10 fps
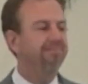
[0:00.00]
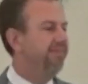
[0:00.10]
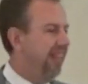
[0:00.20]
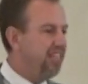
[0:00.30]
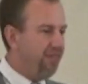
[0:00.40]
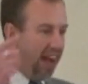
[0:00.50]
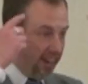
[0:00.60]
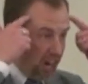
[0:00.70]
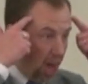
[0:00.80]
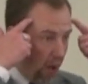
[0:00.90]
That's fine
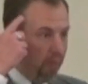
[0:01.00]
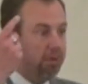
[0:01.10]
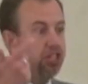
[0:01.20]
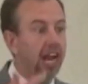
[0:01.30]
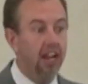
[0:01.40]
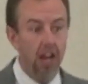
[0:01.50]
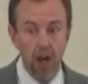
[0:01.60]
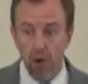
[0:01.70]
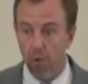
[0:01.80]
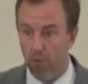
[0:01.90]
to know, but you got to
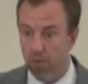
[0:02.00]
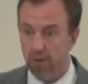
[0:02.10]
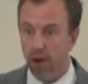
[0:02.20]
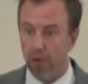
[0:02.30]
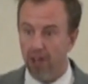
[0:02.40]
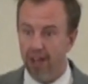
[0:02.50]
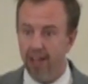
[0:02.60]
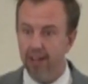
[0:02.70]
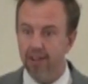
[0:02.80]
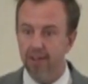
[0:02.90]
know,
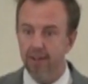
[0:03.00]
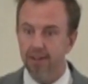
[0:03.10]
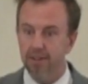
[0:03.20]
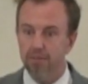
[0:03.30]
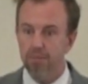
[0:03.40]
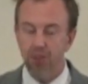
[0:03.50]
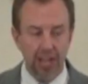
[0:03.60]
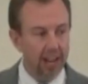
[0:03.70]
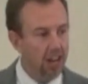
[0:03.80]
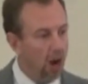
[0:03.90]
okay? You
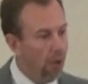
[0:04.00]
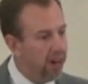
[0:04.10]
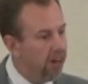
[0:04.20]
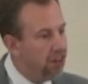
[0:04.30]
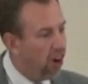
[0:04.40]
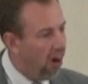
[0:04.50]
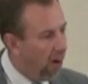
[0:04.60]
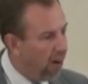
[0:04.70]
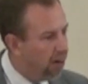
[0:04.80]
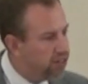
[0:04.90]
got to know here in your
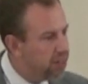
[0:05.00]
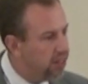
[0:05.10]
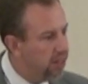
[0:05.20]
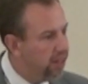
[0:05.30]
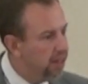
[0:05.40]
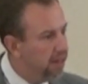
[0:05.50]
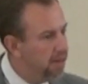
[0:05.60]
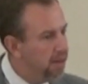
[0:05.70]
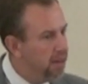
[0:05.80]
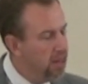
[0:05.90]
heart.
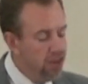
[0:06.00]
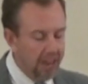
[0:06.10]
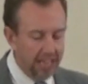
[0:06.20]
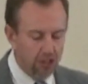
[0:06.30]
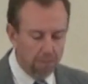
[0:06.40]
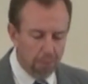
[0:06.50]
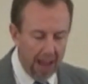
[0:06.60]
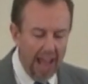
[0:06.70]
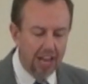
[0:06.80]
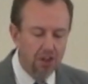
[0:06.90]
You got to
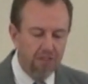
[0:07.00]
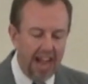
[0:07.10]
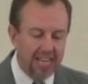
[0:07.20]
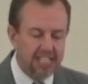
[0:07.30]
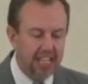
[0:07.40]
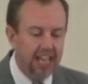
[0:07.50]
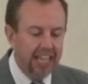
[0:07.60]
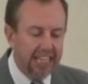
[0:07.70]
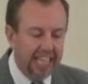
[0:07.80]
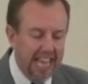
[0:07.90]
apply it. You got
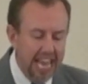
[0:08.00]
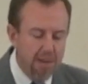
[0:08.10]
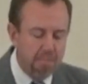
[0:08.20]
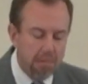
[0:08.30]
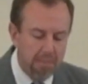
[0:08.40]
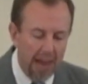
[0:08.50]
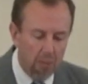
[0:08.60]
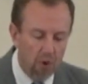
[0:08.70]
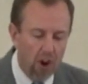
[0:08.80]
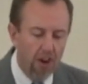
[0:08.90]
to keep my
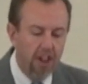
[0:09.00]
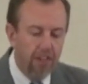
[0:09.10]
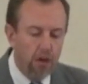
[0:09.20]
word.